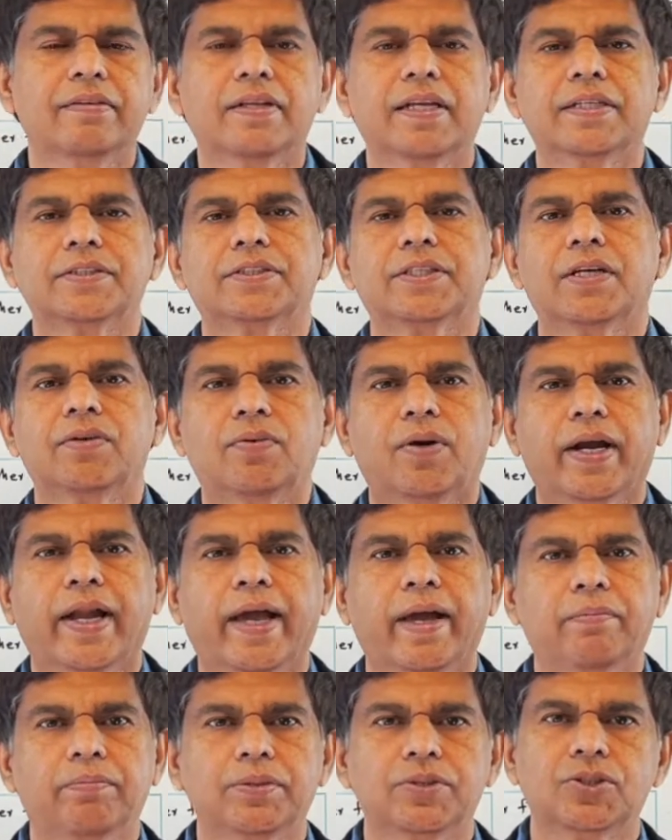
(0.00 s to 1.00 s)
Let's say what
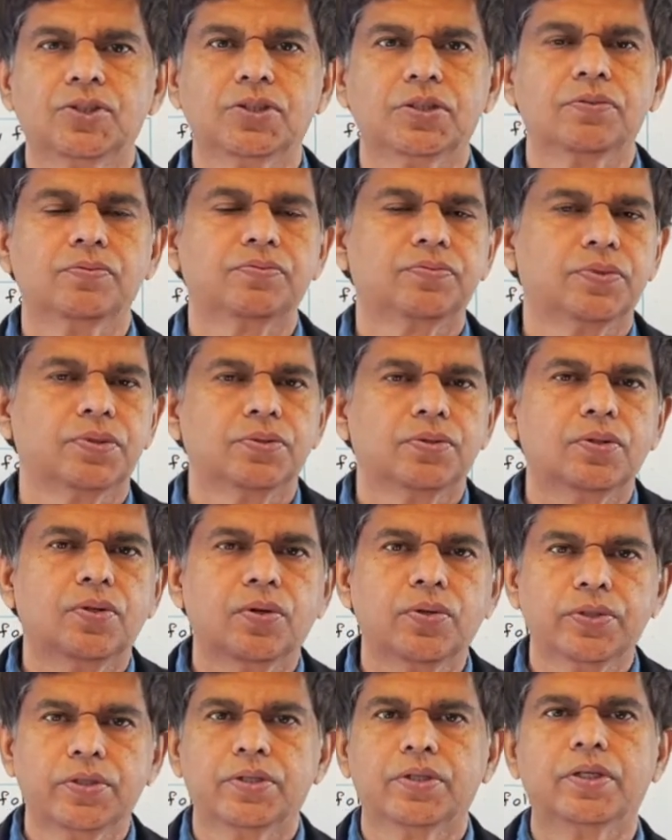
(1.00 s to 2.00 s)
happens if you go
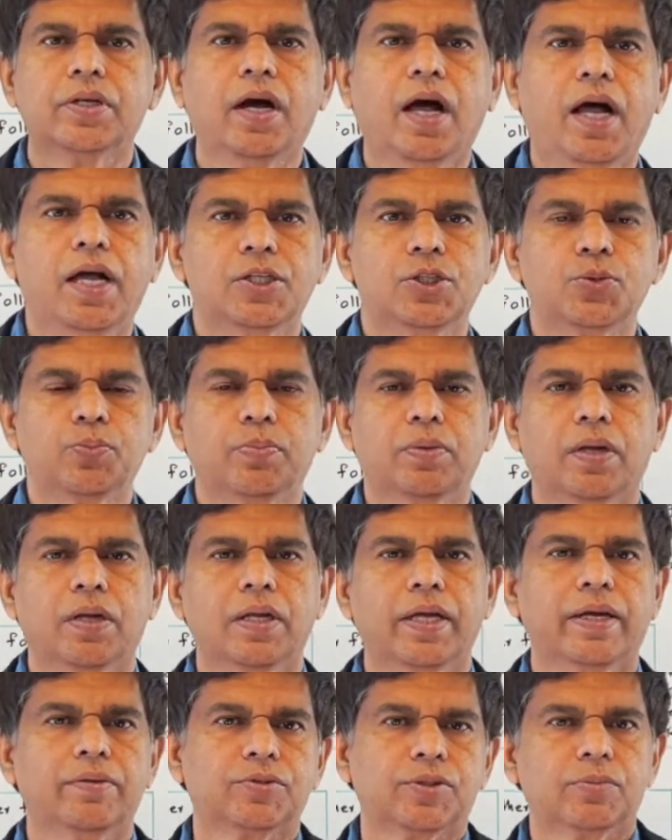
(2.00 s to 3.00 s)
into the hospital and
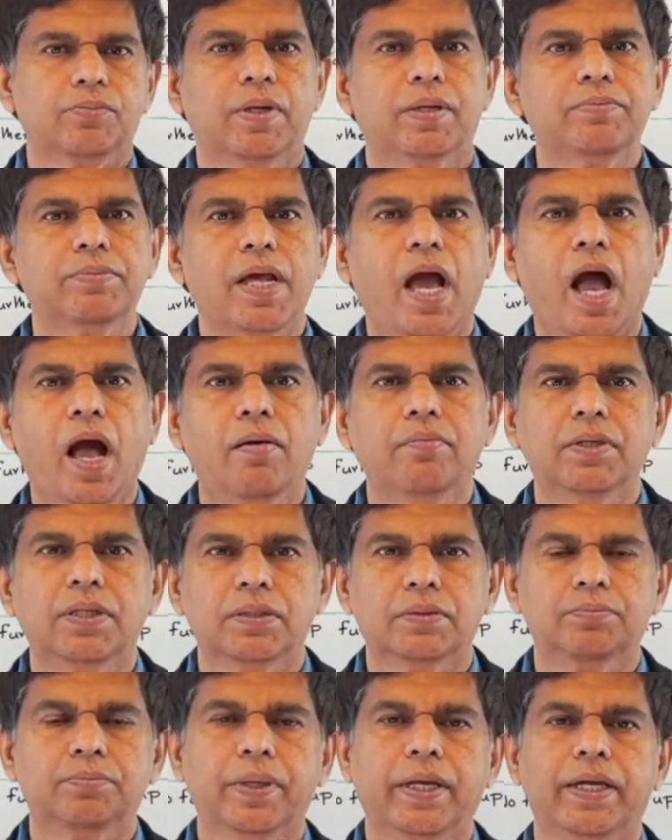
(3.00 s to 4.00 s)
you have some abdominal
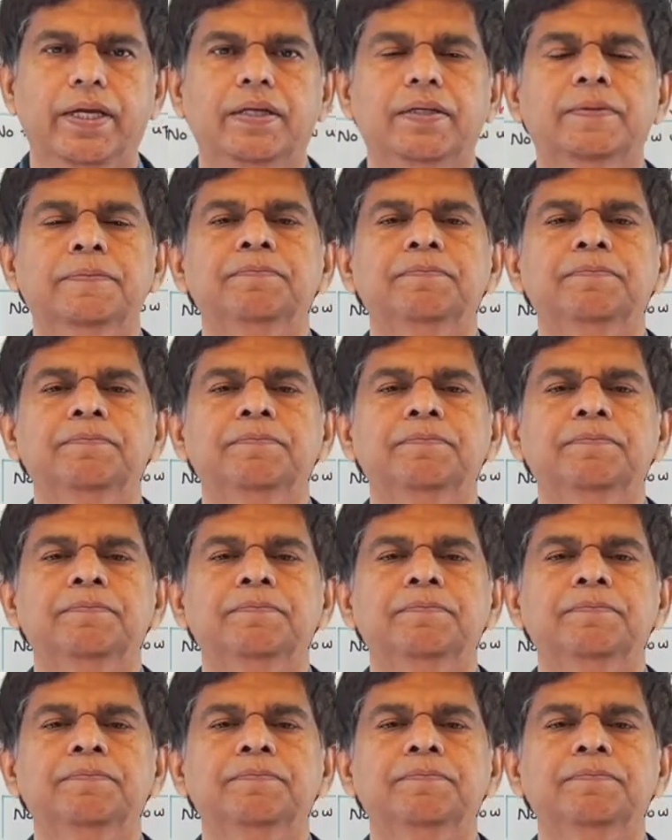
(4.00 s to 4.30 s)
pain